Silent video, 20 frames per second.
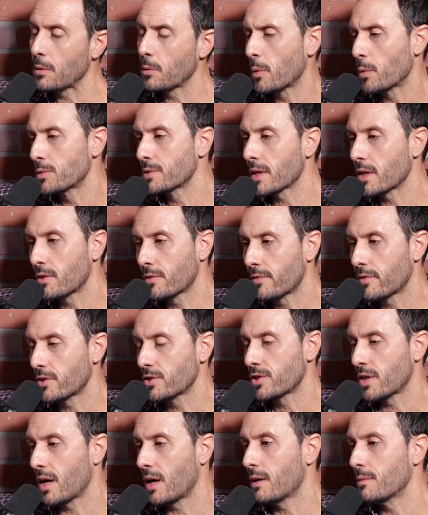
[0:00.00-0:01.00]
Where was like your first
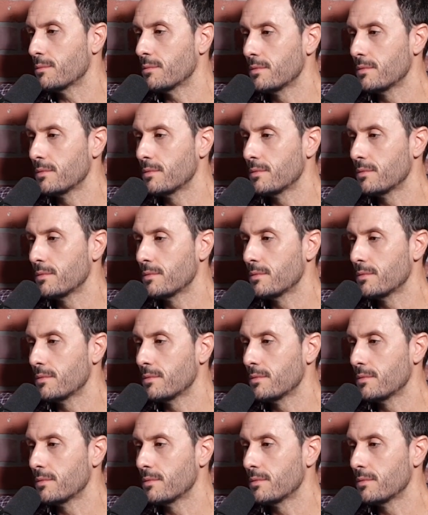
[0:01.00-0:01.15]
job?